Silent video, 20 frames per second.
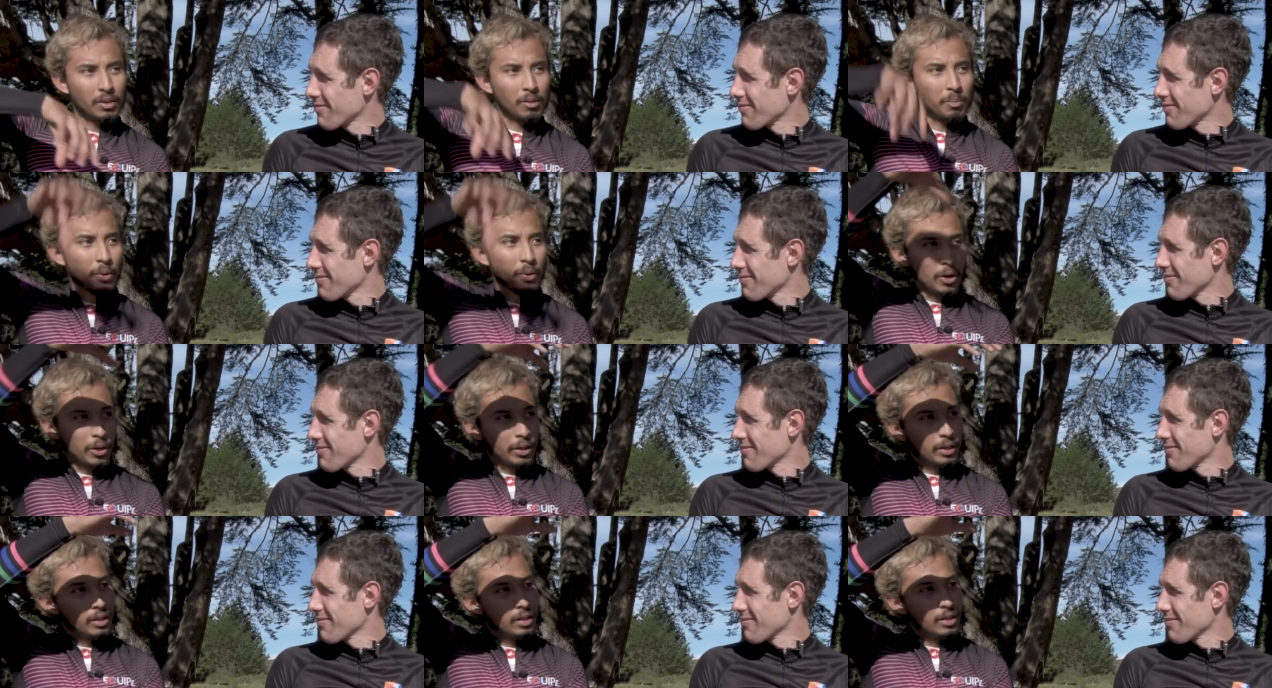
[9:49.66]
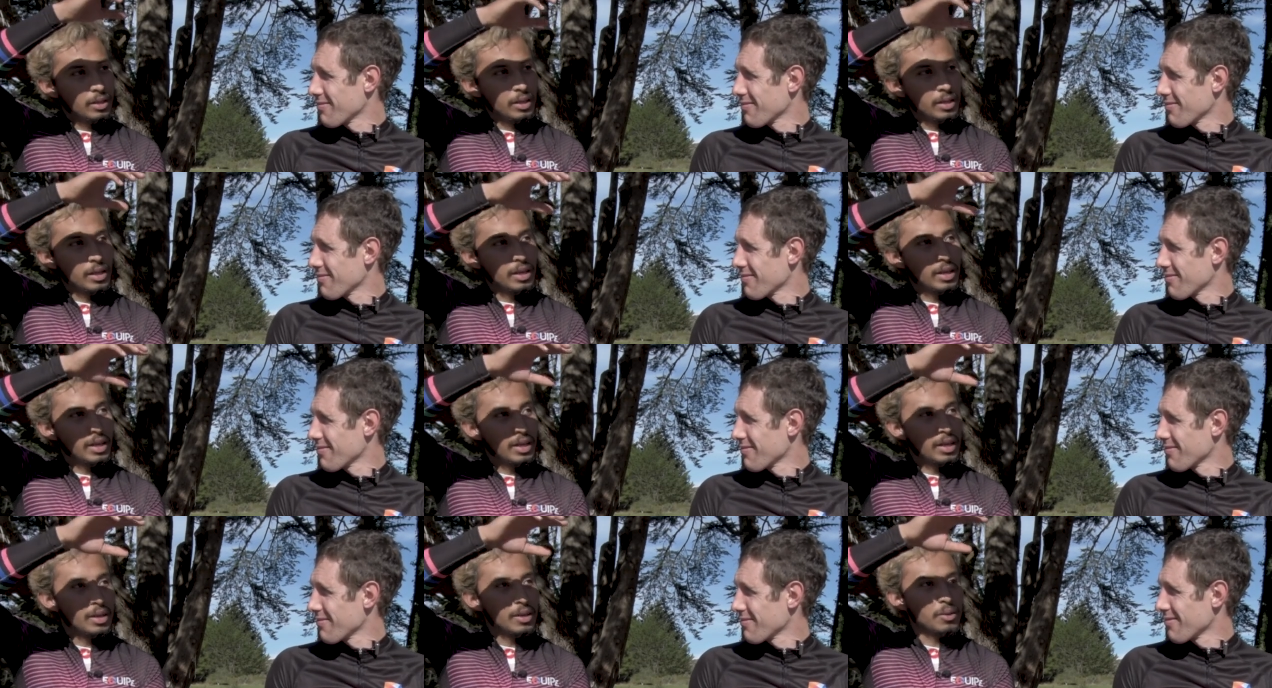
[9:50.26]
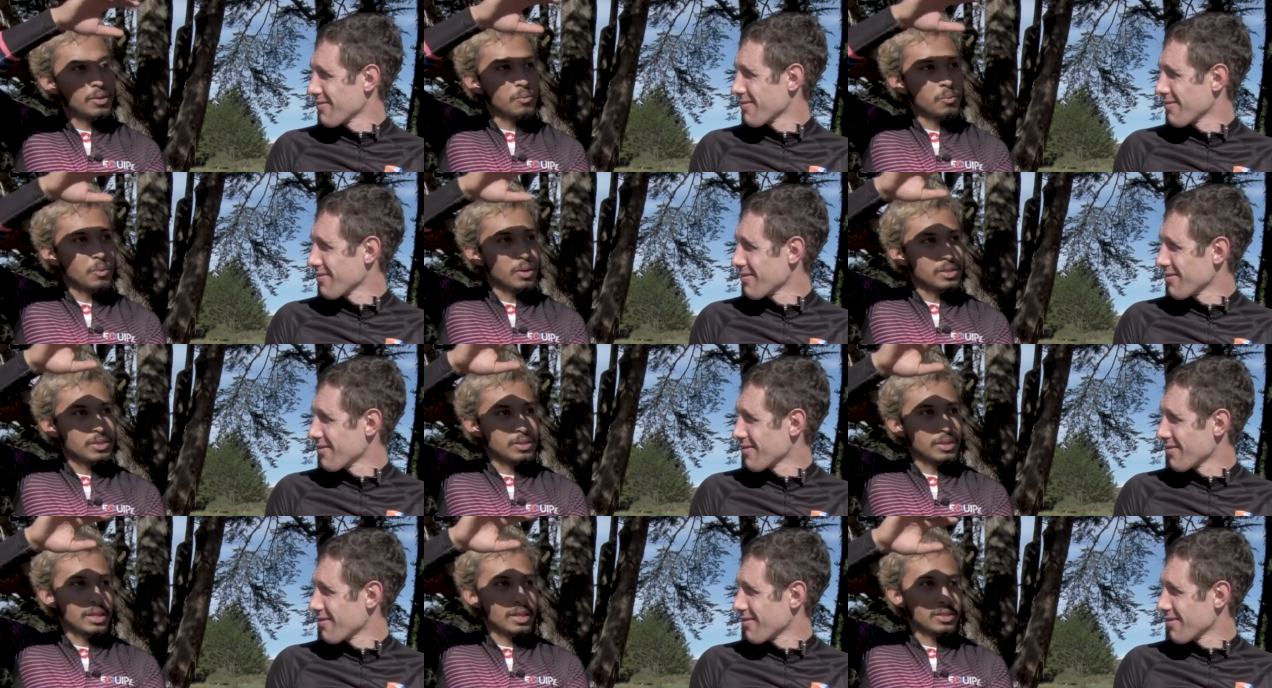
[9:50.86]
Speaker 1: the park and
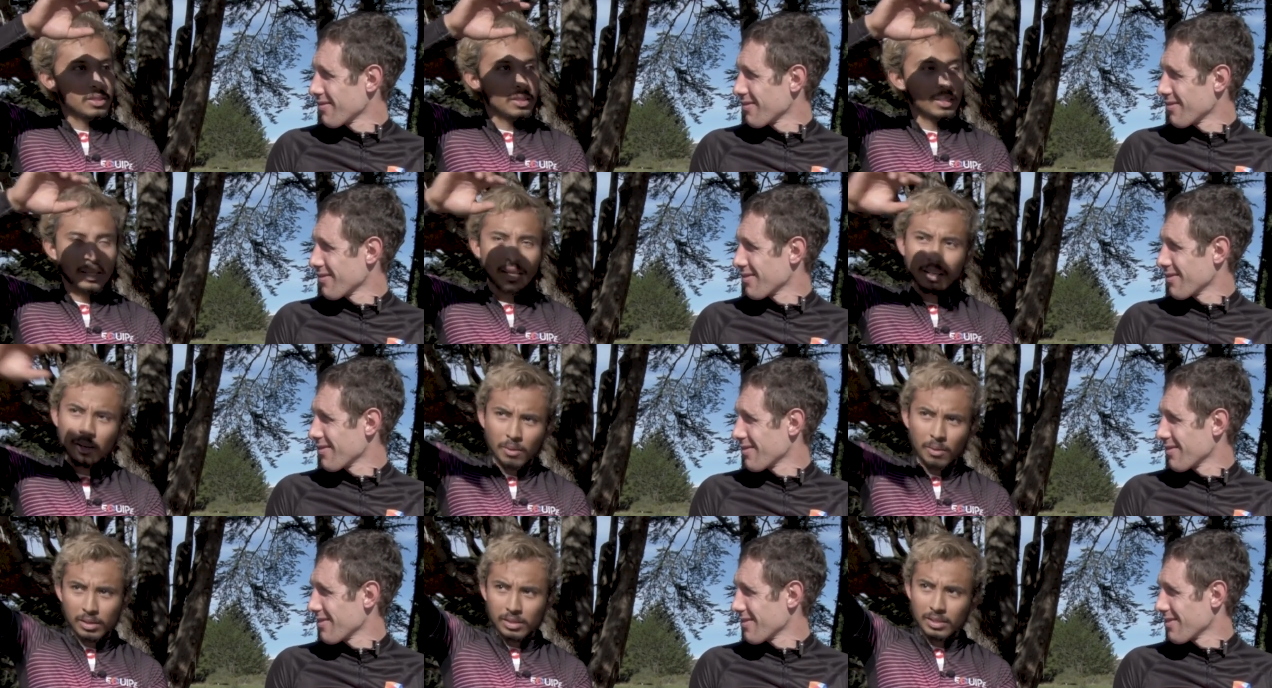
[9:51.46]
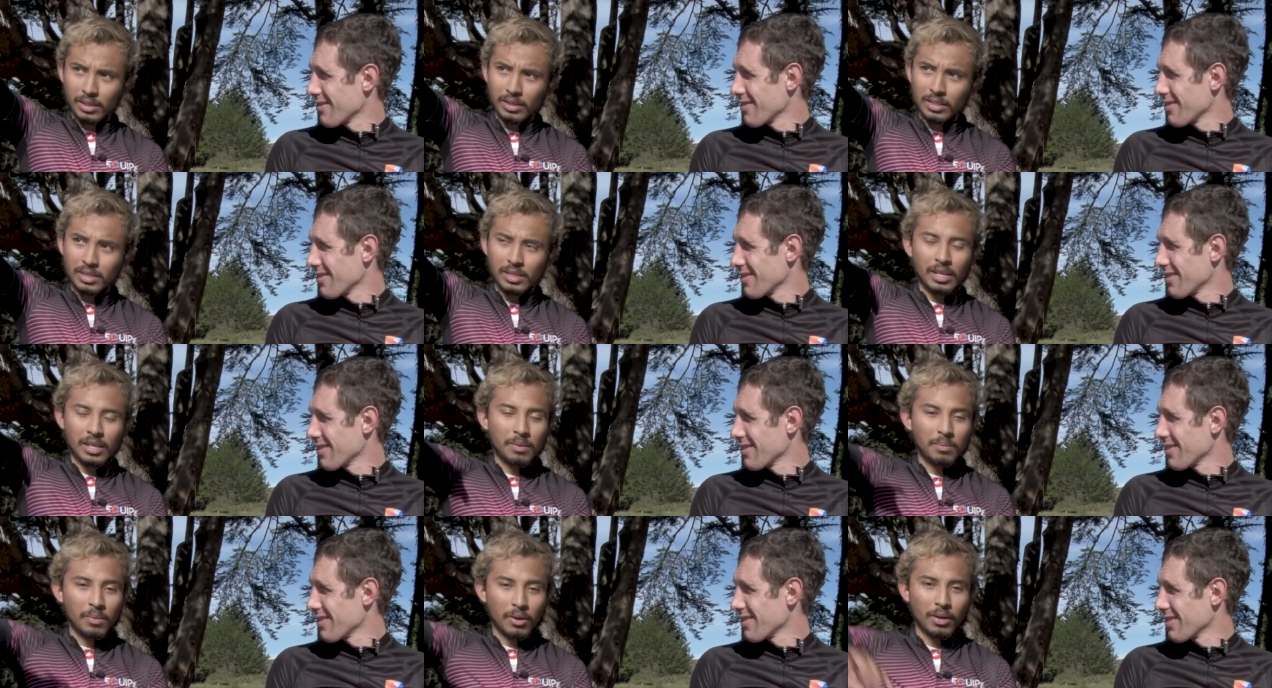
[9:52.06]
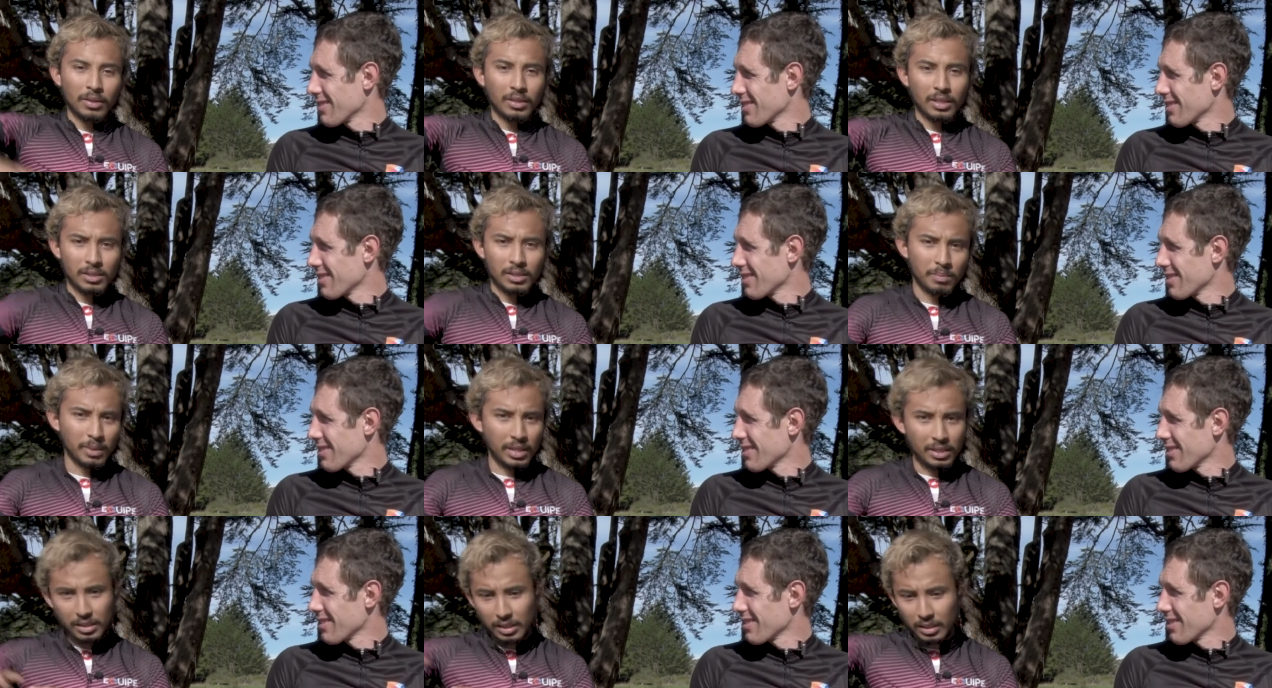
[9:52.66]
once you actually go onto the steady part,
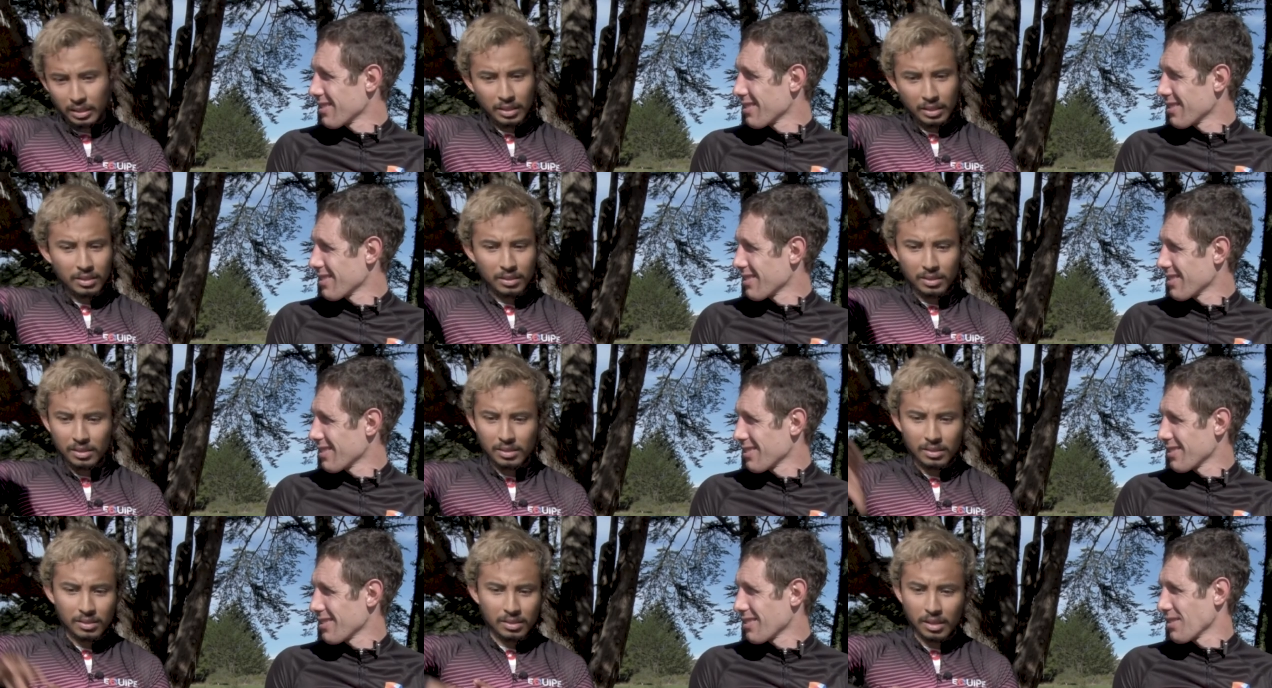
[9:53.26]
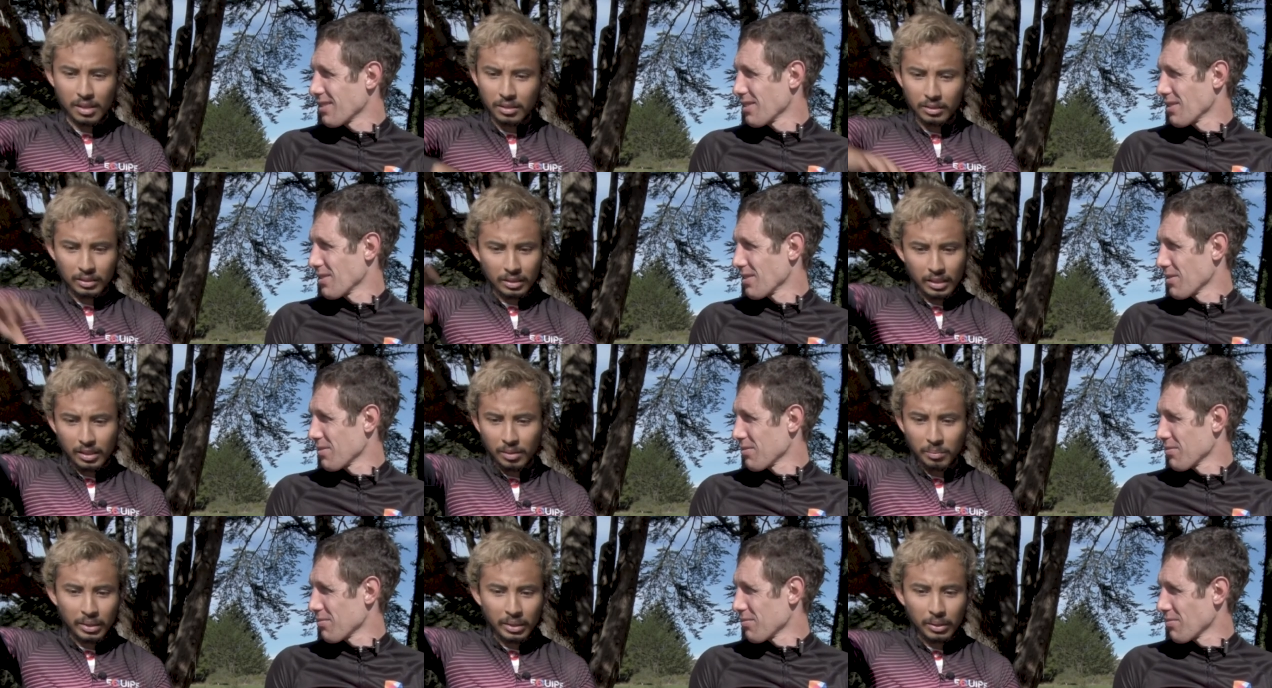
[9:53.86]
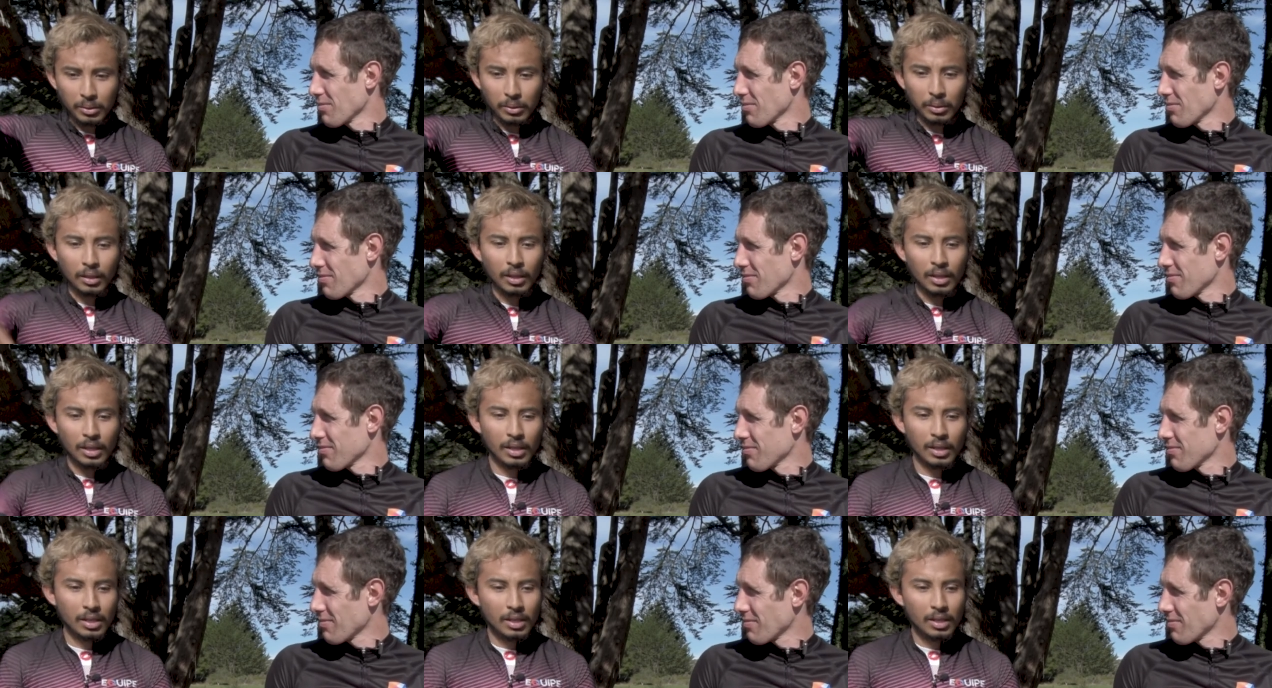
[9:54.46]
that's basically just steadily uphill,